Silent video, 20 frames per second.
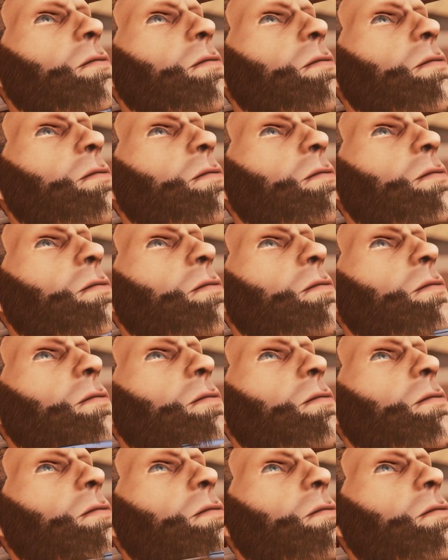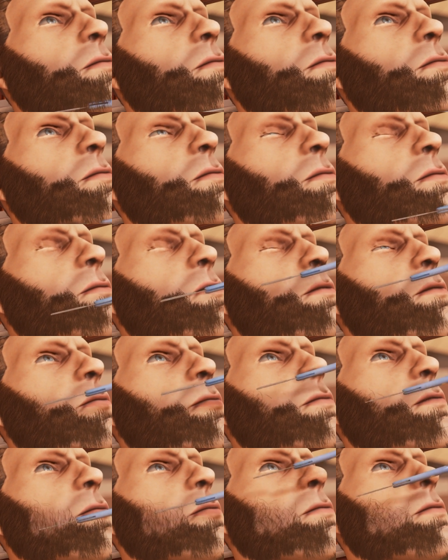Go for the jugular. The
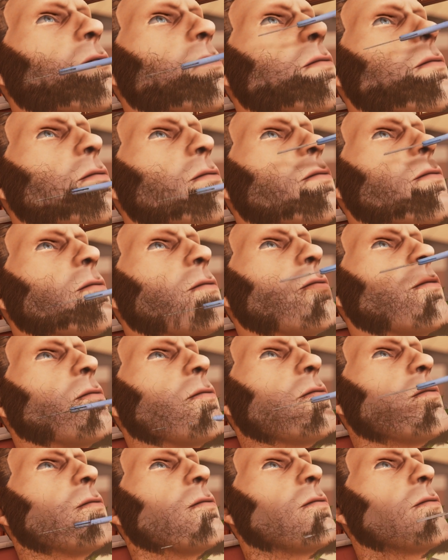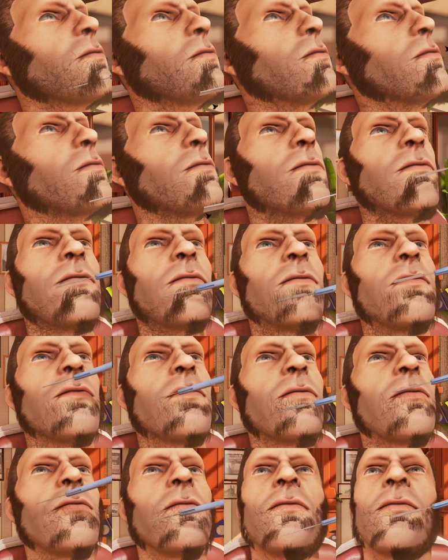kangaroos are rising up. It's
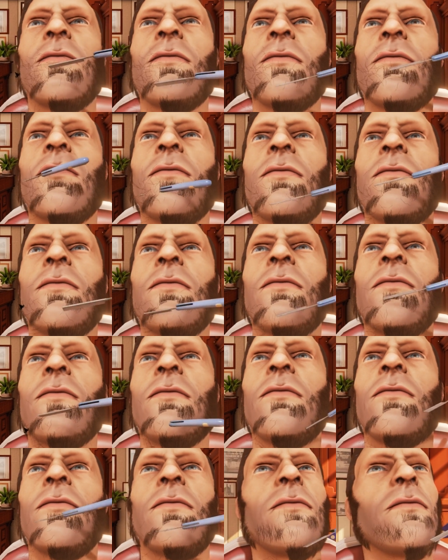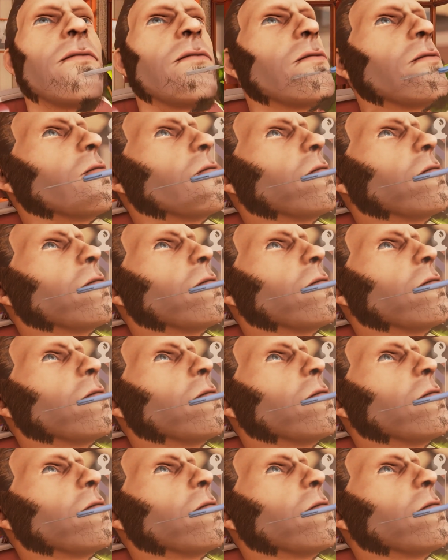a fucking revolution.